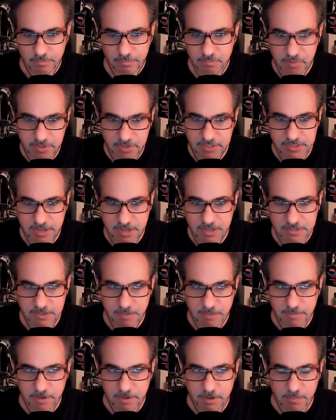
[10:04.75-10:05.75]
but it's not
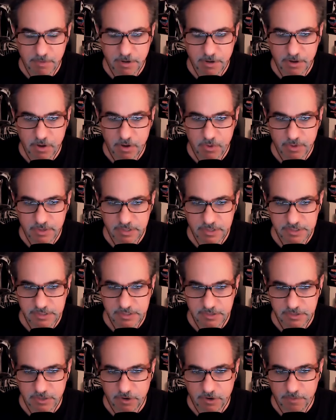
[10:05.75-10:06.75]
something I'm going to go and
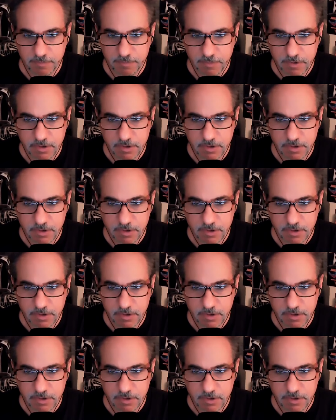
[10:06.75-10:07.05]
listen to.